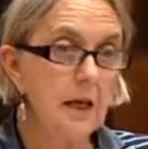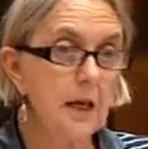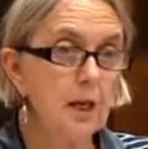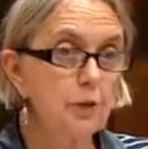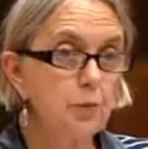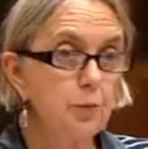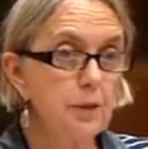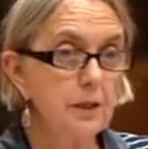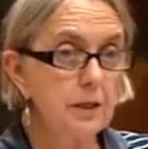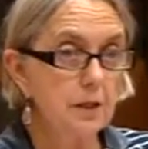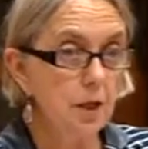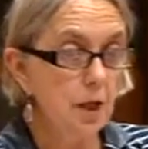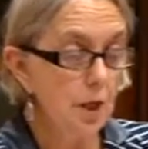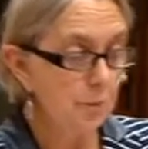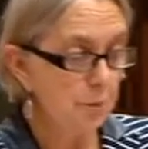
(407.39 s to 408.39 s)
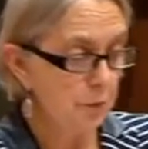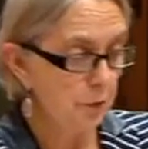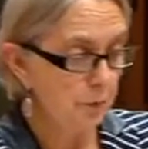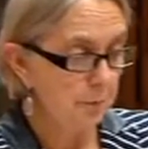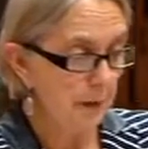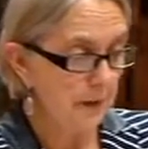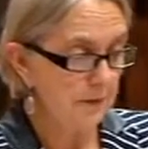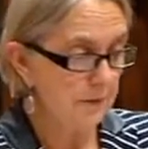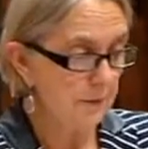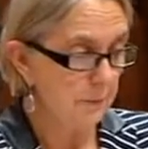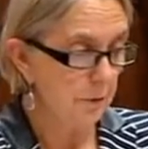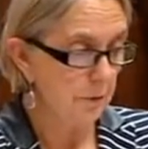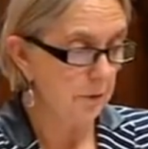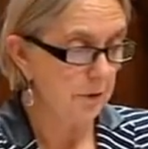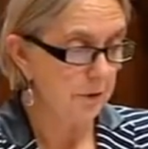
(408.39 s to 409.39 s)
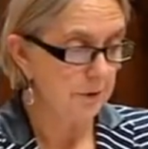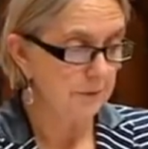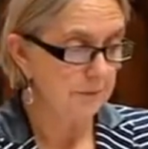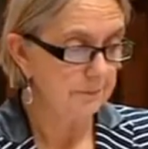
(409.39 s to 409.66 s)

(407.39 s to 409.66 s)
is winning broad-based support.